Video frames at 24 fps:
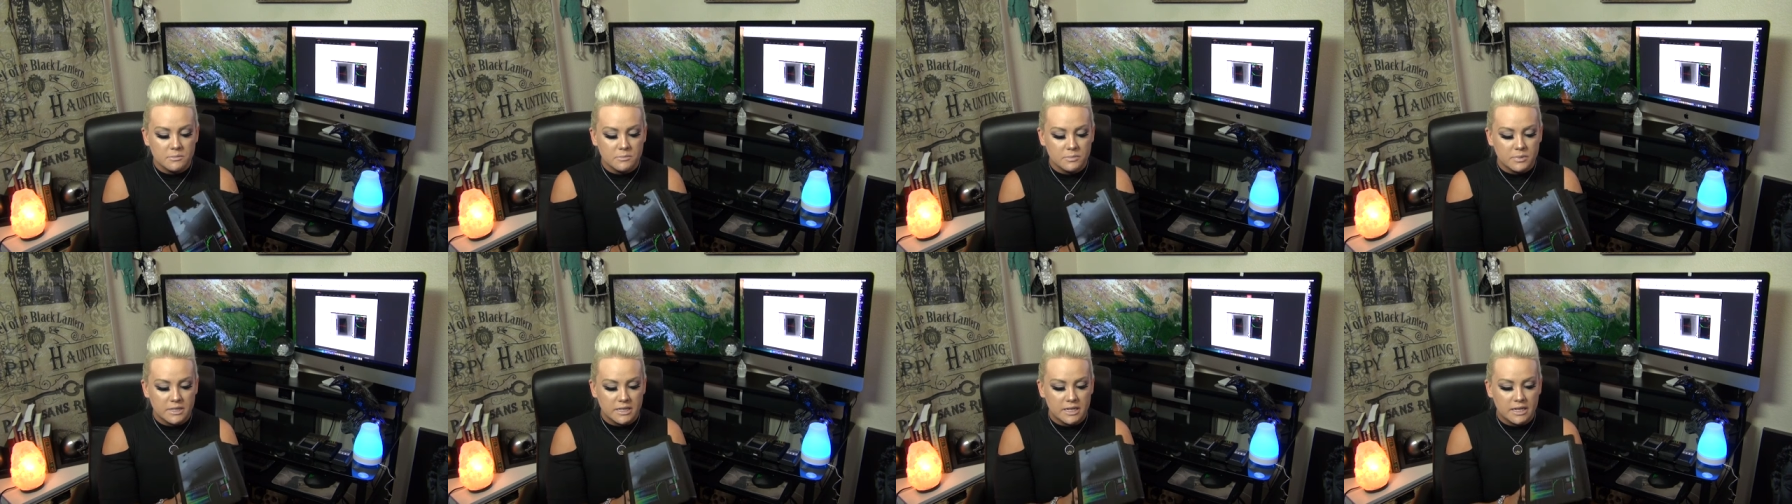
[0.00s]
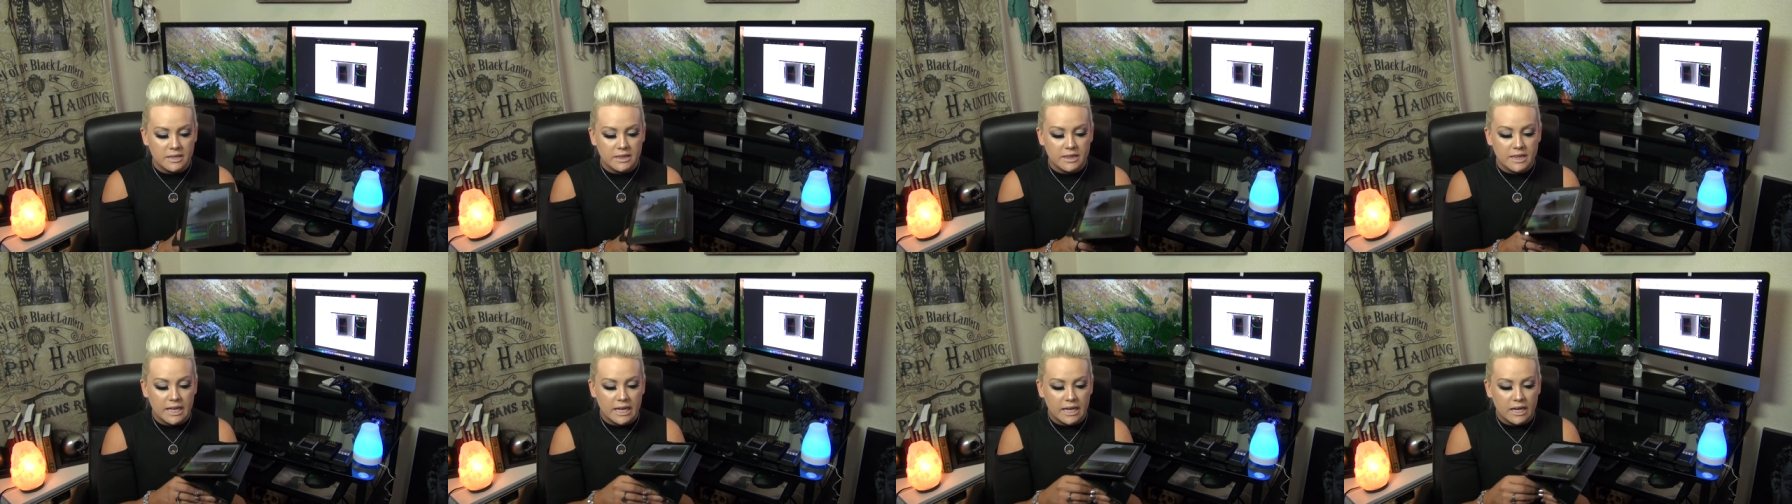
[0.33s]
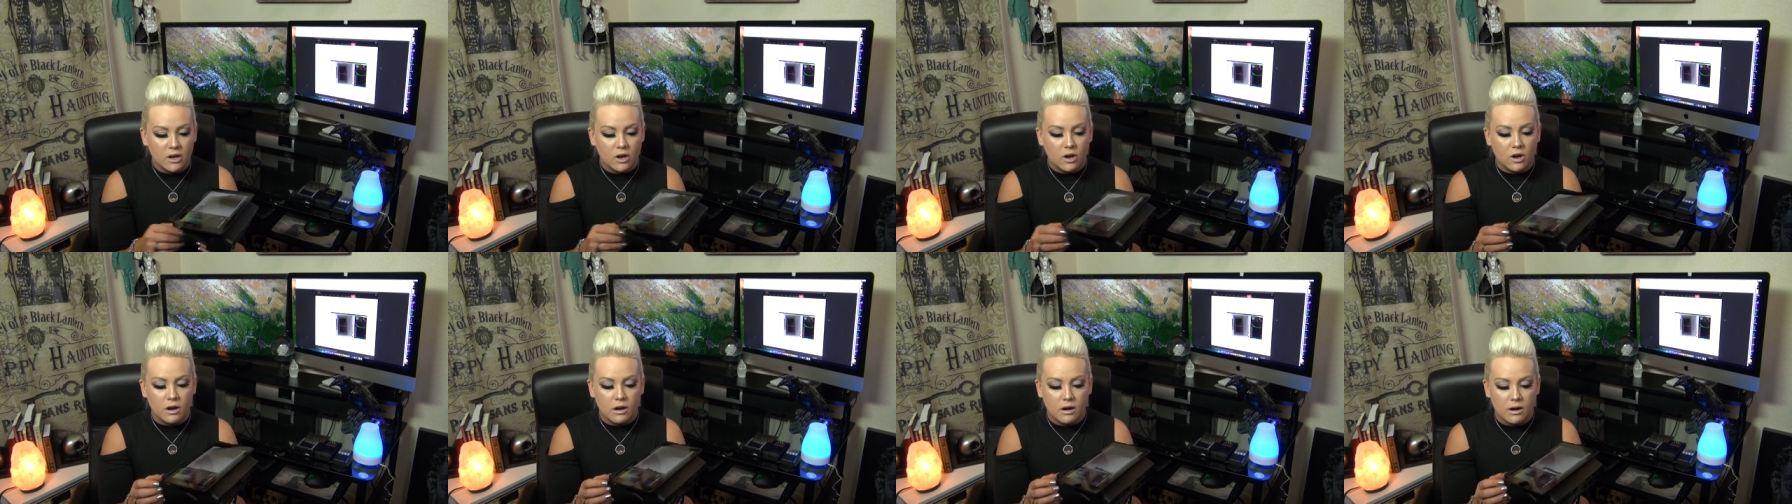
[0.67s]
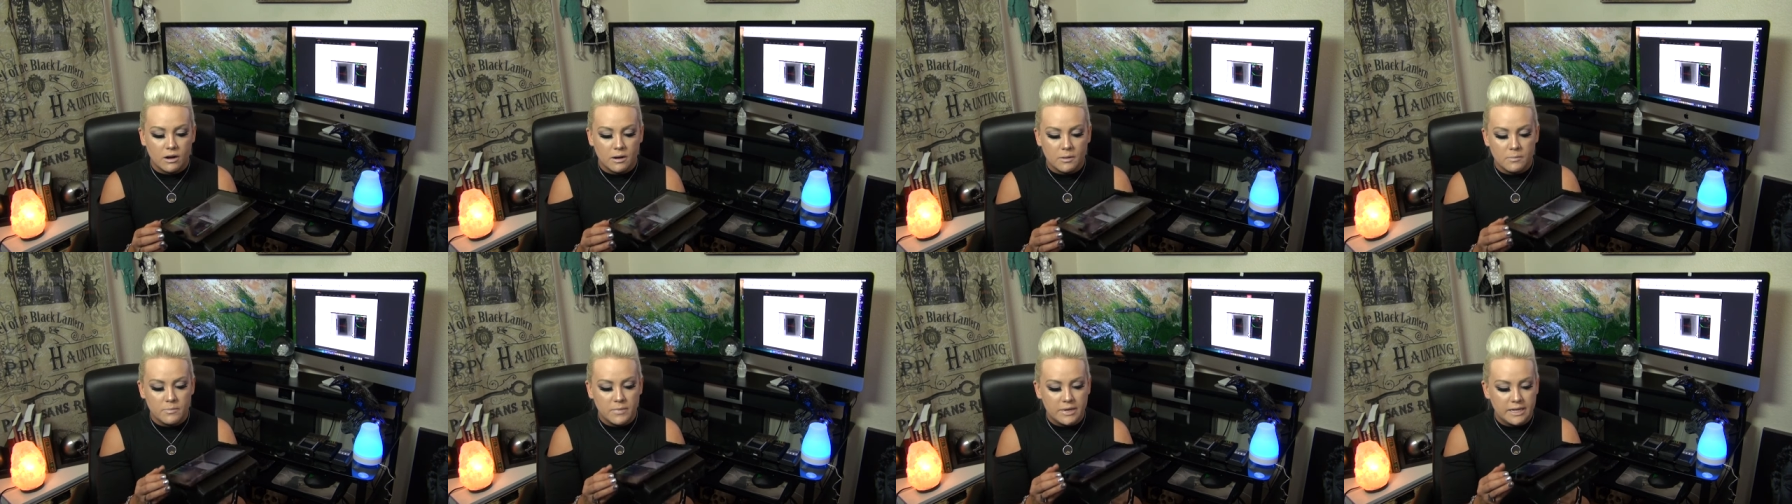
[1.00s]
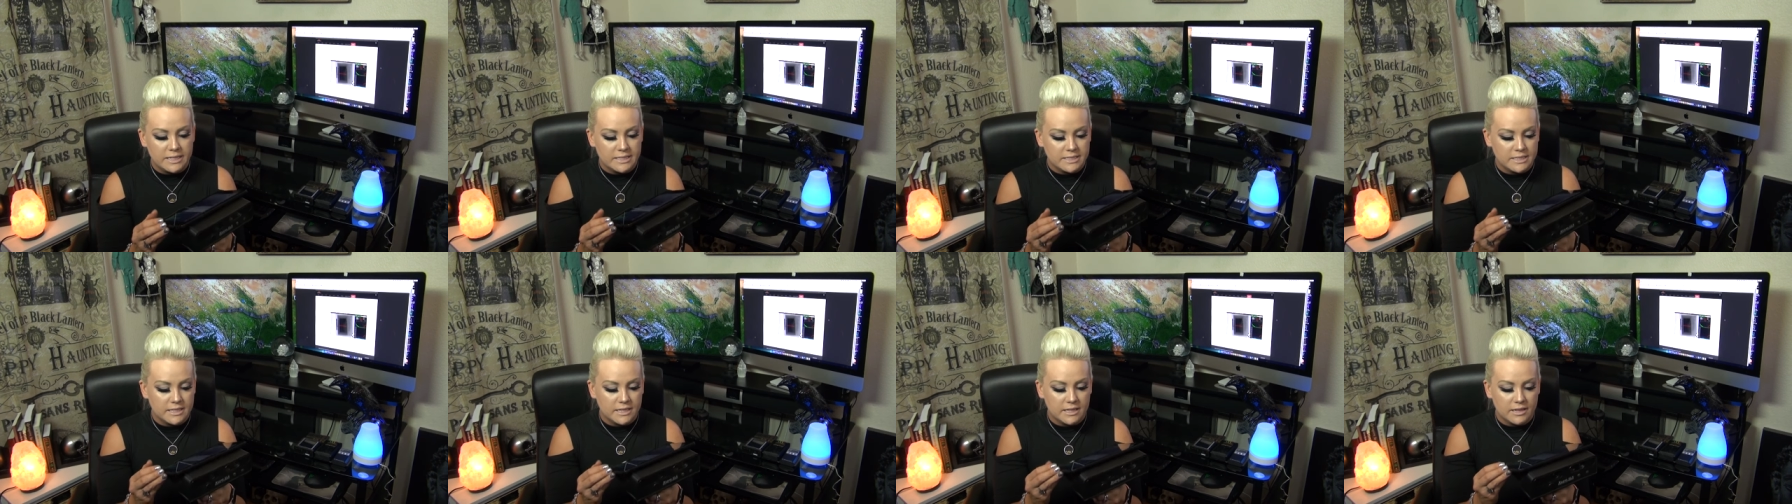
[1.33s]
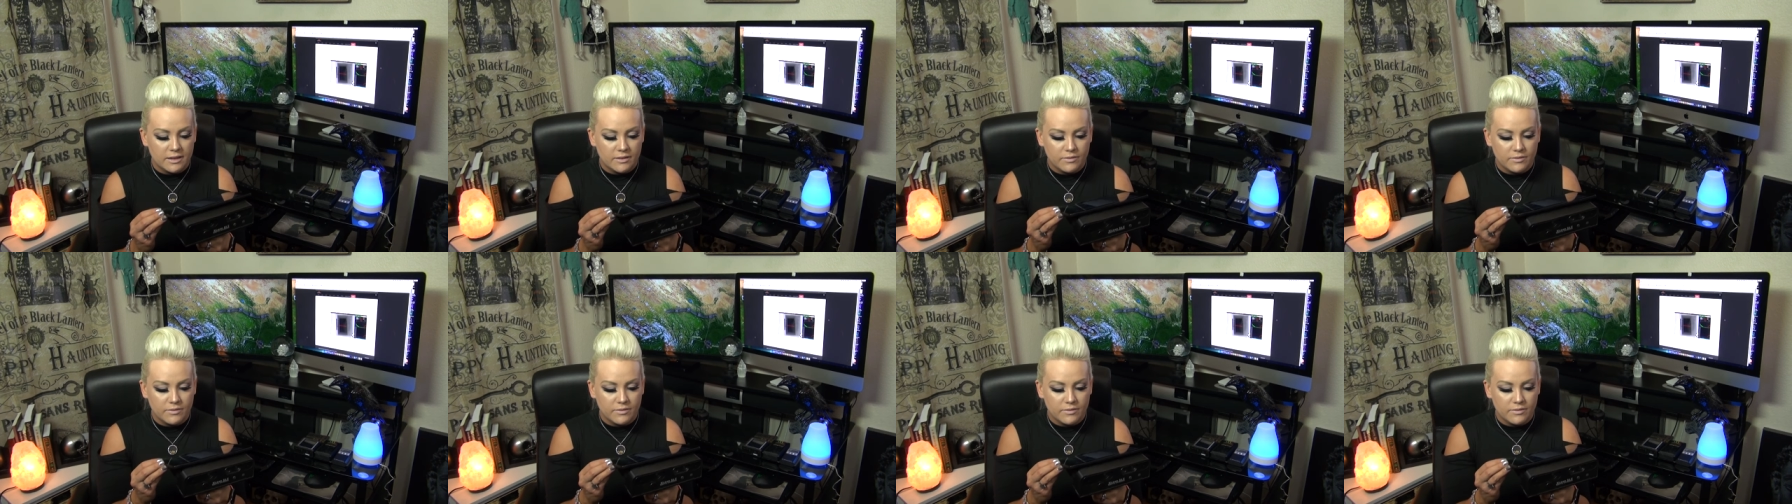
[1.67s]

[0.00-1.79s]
but they are amazing.